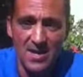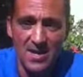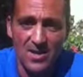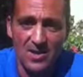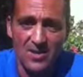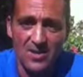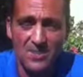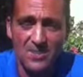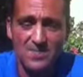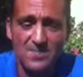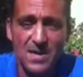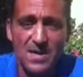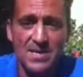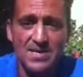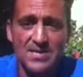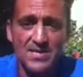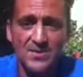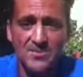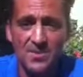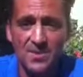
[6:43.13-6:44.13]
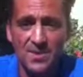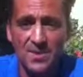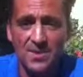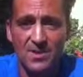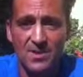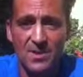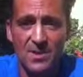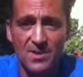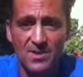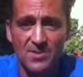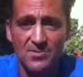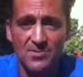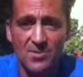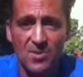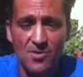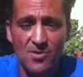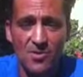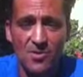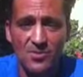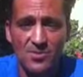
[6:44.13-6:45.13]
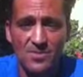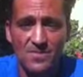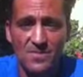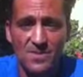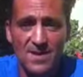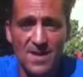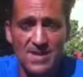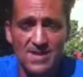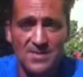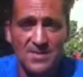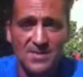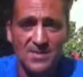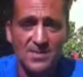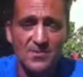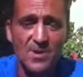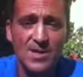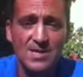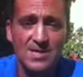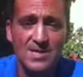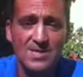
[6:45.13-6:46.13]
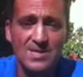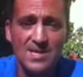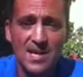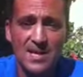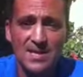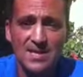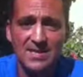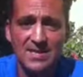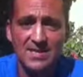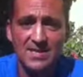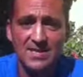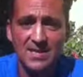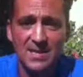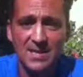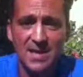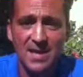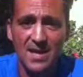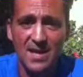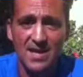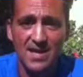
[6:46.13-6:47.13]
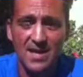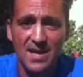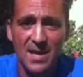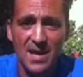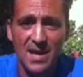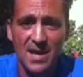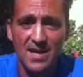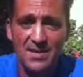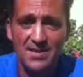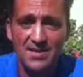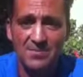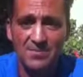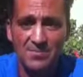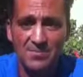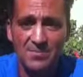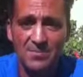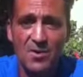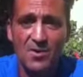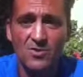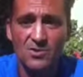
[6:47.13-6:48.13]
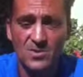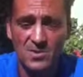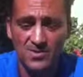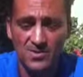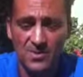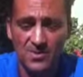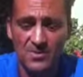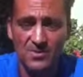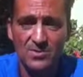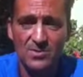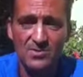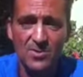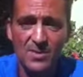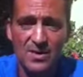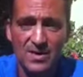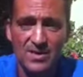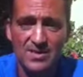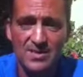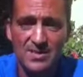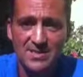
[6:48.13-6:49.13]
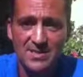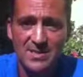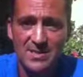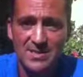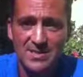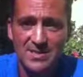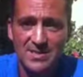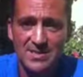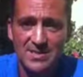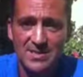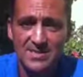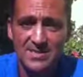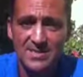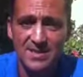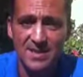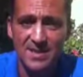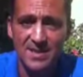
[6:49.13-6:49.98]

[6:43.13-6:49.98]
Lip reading: a lot of his patients with a controlled pause of less than 20 seconds had multiple chronic diseases.